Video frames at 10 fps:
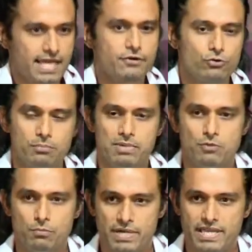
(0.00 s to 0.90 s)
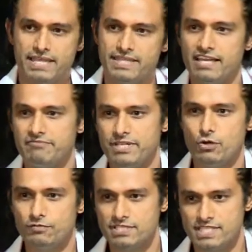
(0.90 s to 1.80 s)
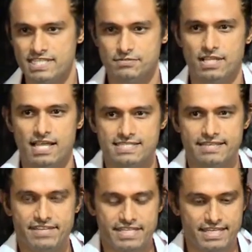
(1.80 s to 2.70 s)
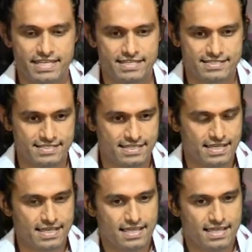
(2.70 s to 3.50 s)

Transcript: I grew up in Mumbai, and then I've been overseas for the last 17 years.